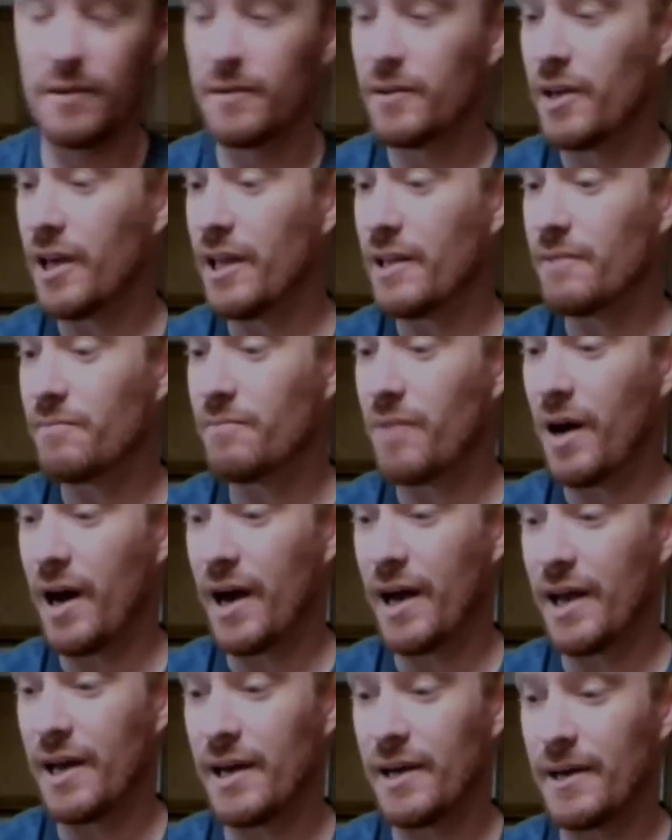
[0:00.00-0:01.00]
And
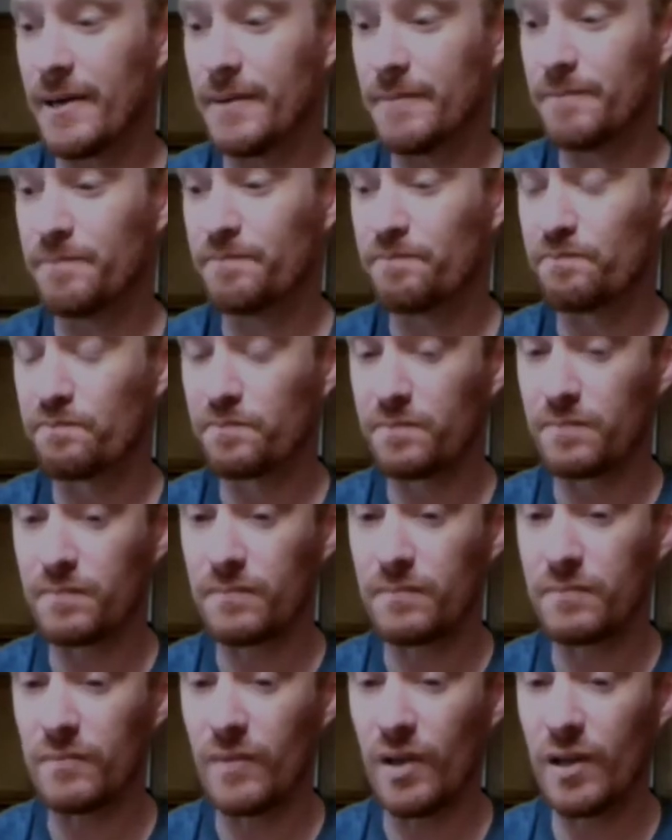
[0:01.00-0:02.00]
by
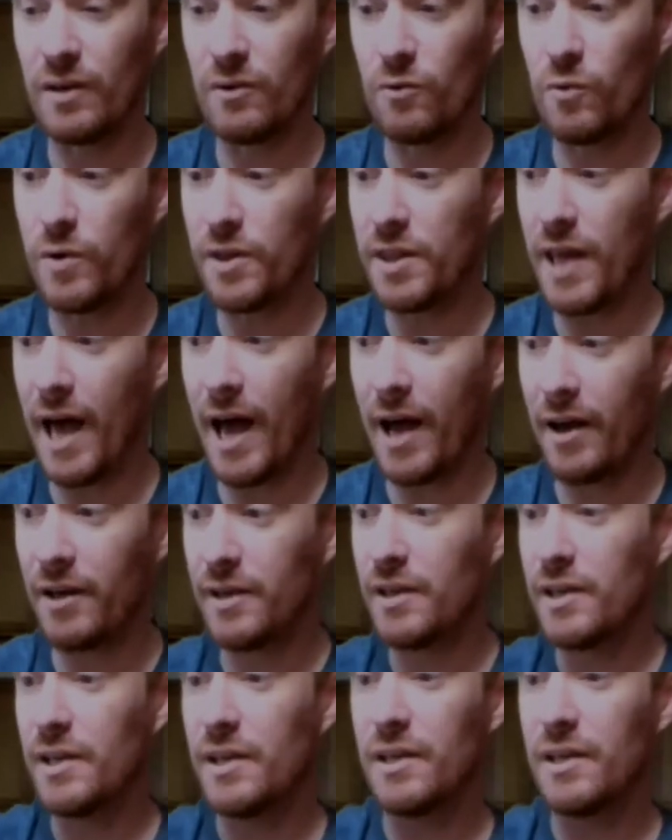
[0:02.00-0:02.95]
with that,